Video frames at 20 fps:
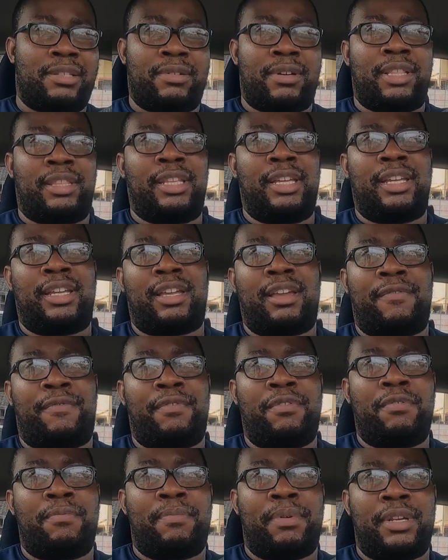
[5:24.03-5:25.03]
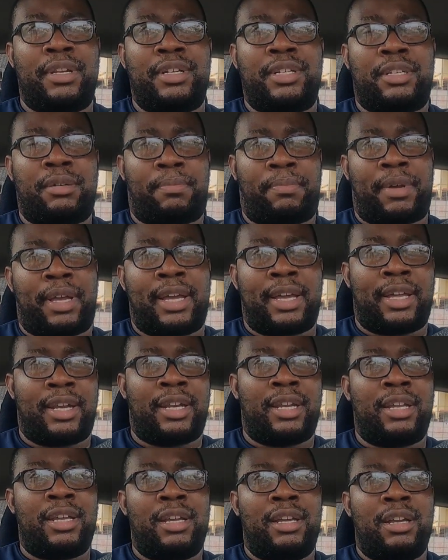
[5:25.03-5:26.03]
So I think if you've been in
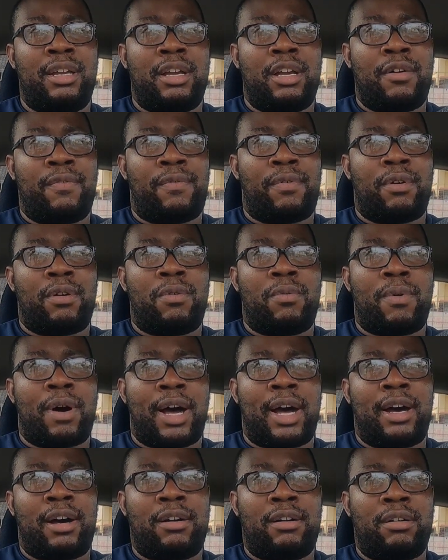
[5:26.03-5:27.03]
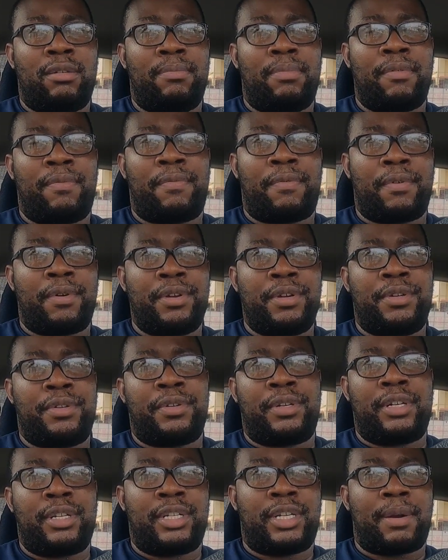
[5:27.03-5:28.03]
Japan for a while before you
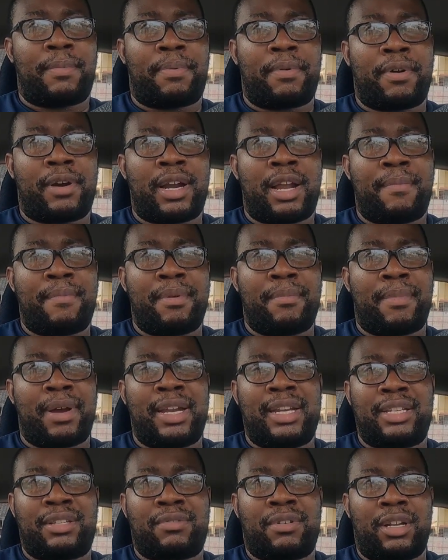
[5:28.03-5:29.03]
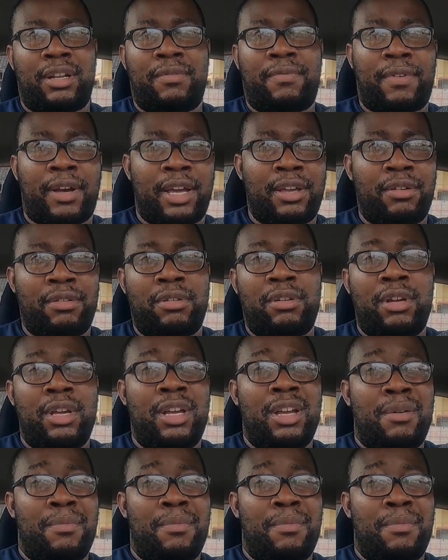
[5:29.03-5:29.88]
join the JET program, it might disqualify you.